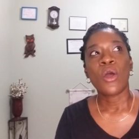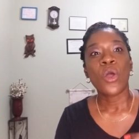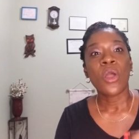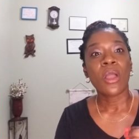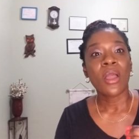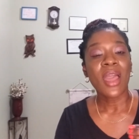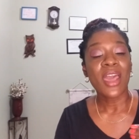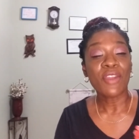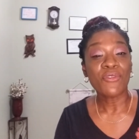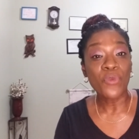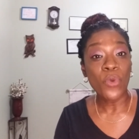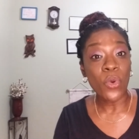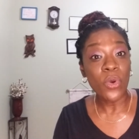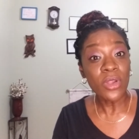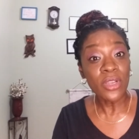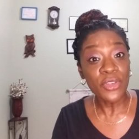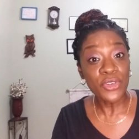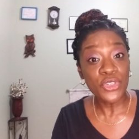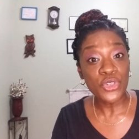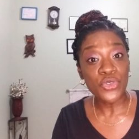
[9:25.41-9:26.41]
kind of
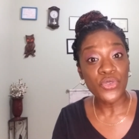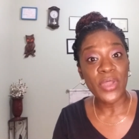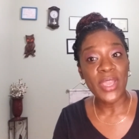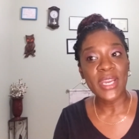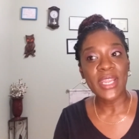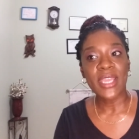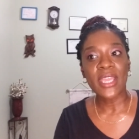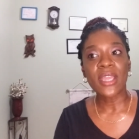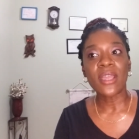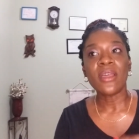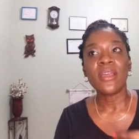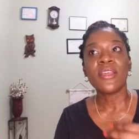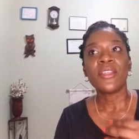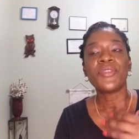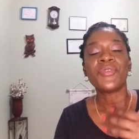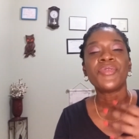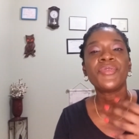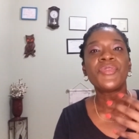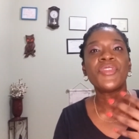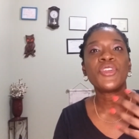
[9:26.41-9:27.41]
orchestrating
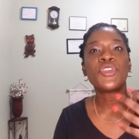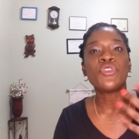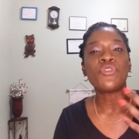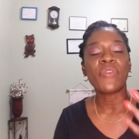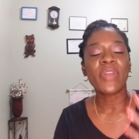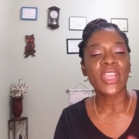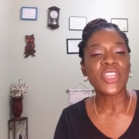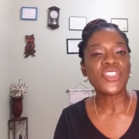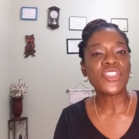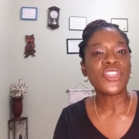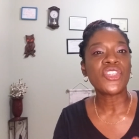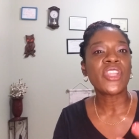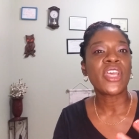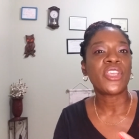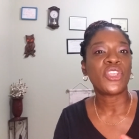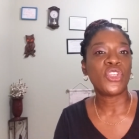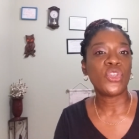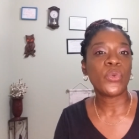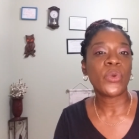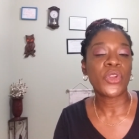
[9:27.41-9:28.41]
the direction that
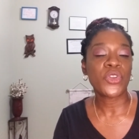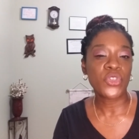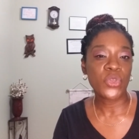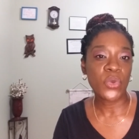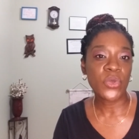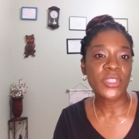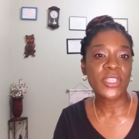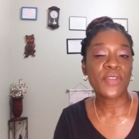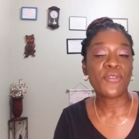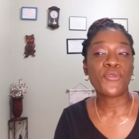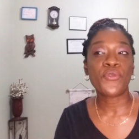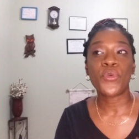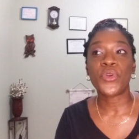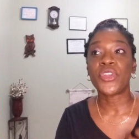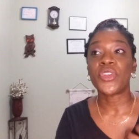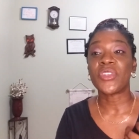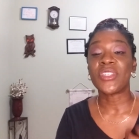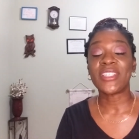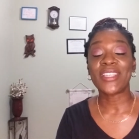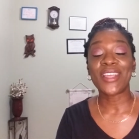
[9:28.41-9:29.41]
you are choosing for
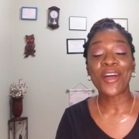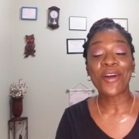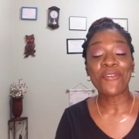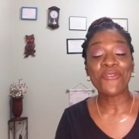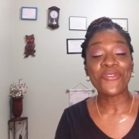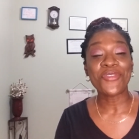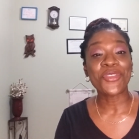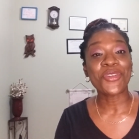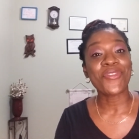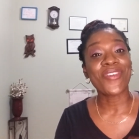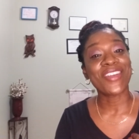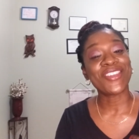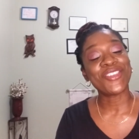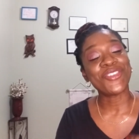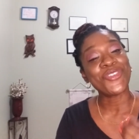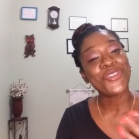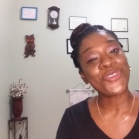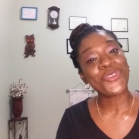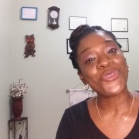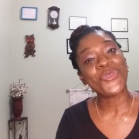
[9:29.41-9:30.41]
yourself, the direction
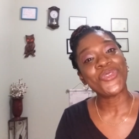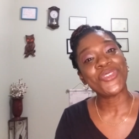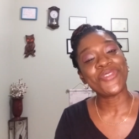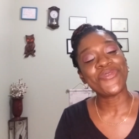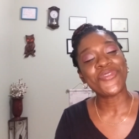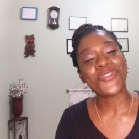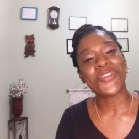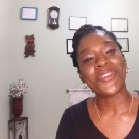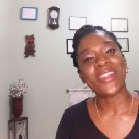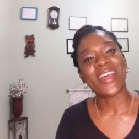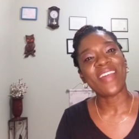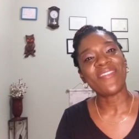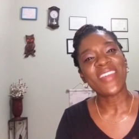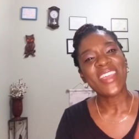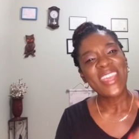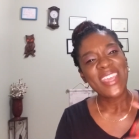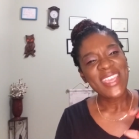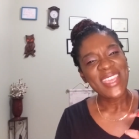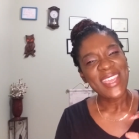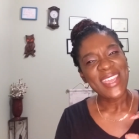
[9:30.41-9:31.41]
you're choosing for your life.
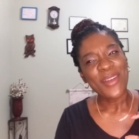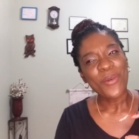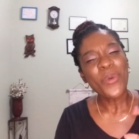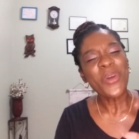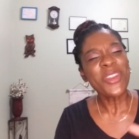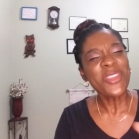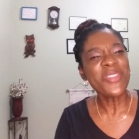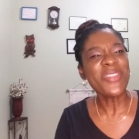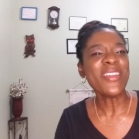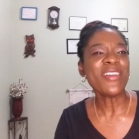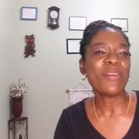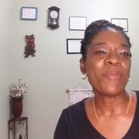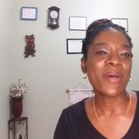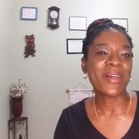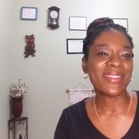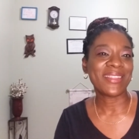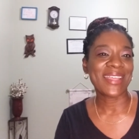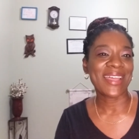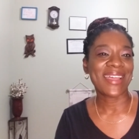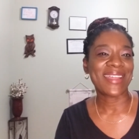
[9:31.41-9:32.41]
What do you think
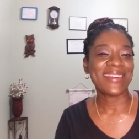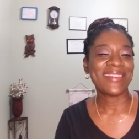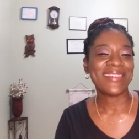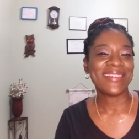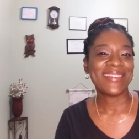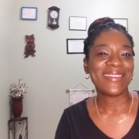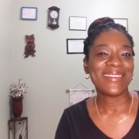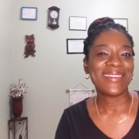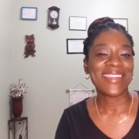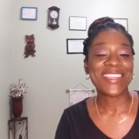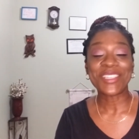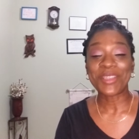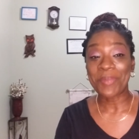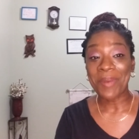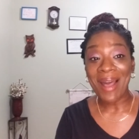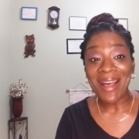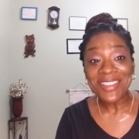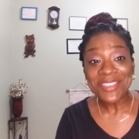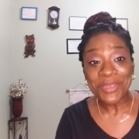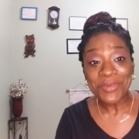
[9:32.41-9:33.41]
about that? Is it
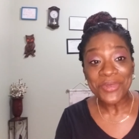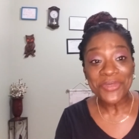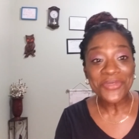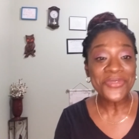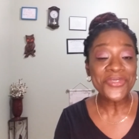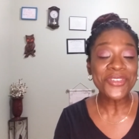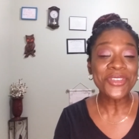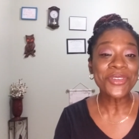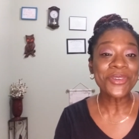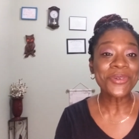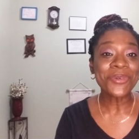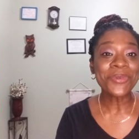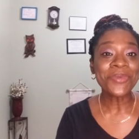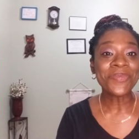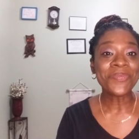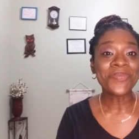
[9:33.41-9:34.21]
possible for you?